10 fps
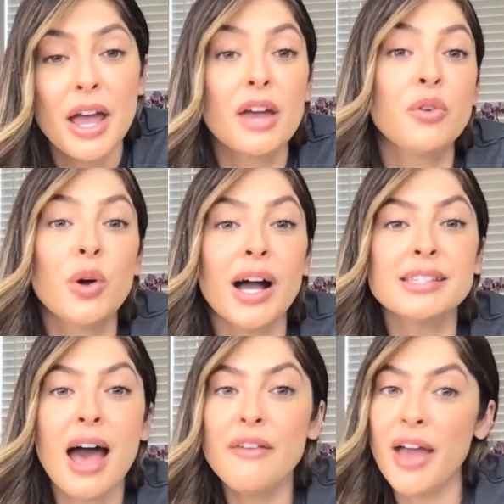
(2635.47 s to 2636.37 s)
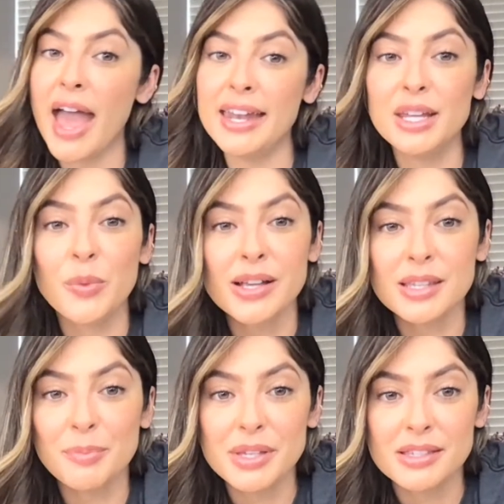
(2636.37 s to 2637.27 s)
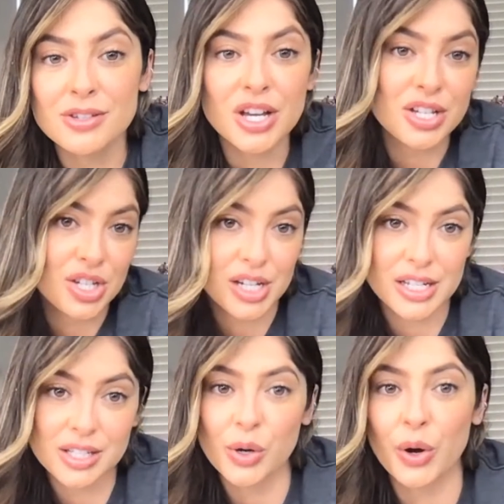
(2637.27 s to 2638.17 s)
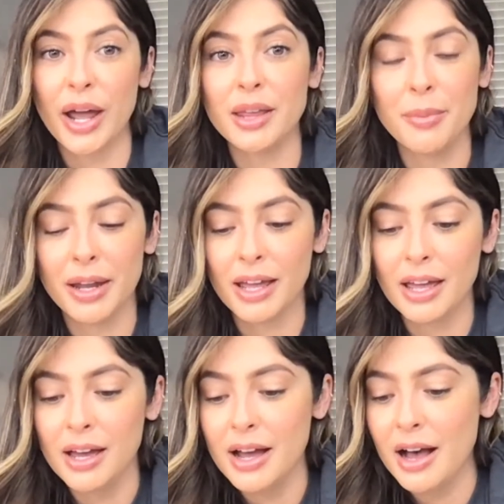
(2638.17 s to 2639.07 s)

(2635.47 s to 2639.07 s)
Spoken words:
If you guys have any recipe suggestions or anybody